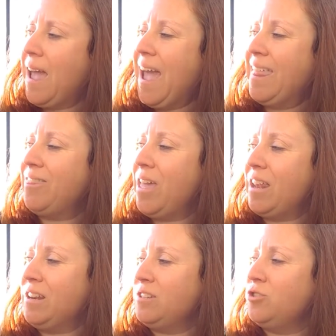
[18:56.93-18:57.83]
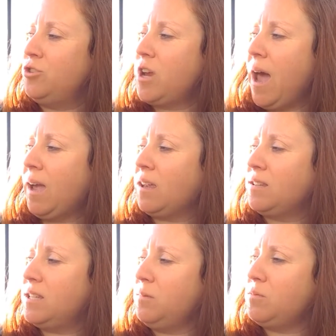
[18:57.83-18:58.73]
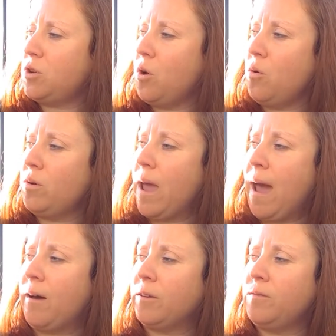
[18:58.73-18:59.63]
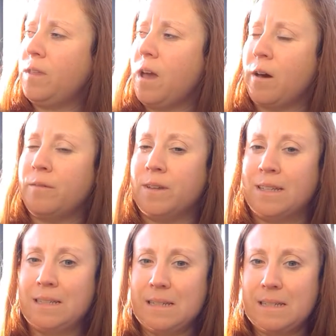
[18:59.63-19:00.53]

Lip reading: And then Jack tiptoed out of the oven